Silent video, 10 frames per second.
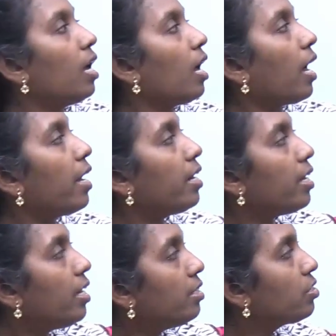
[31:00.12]
and
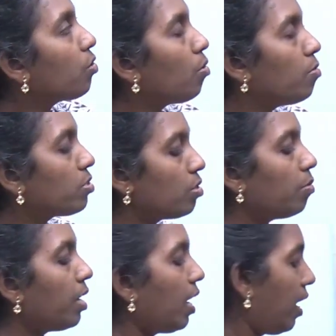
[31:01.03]
each
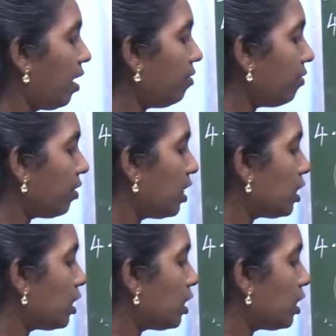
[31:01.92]
chromosome have a